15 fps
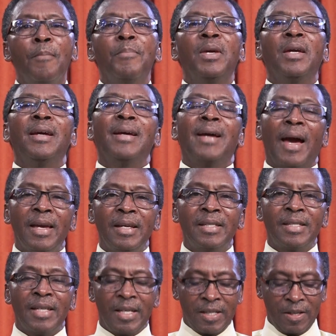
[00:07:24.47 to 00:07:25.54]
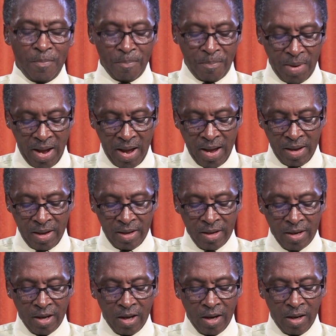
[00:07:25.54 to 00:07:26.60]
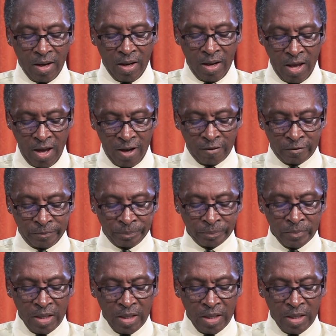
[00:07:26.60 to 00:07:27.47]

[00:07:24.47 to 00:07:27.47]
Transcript: be guided by love.